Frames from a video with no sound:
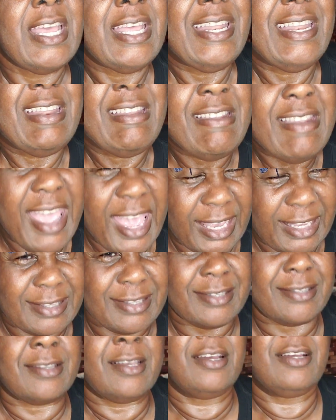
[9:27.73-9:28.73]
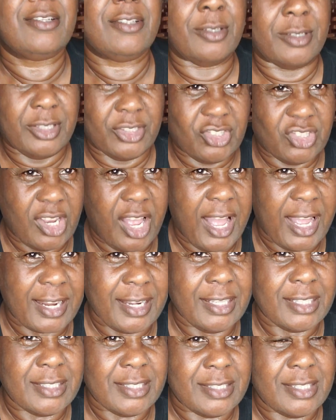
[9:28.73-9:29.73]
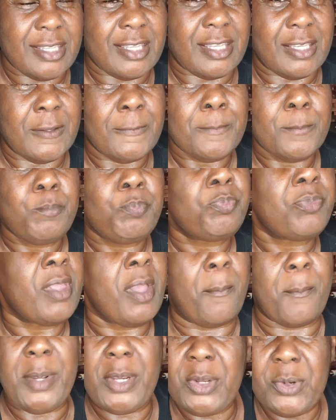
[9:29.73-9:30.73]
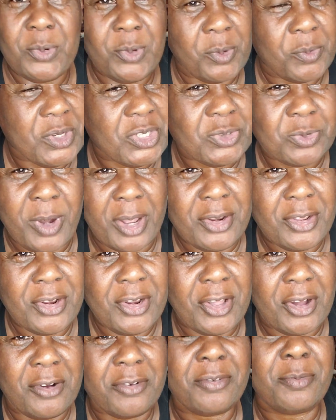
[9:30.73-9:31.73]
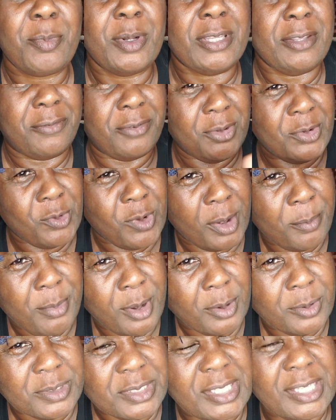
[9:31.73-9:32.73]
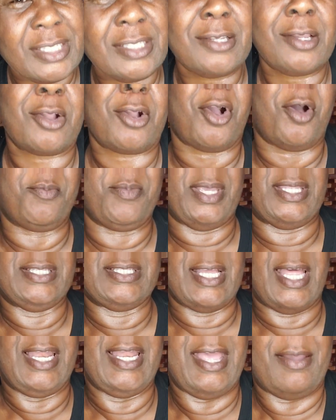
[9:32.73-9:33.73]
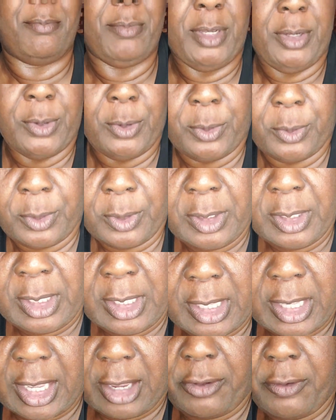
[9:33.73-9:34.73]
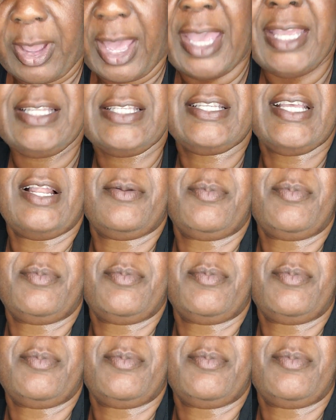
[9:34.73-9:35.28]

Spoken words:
next to the chocolate tea. I don't know which one you love, but if you know about it, comment and let me know. All right, tell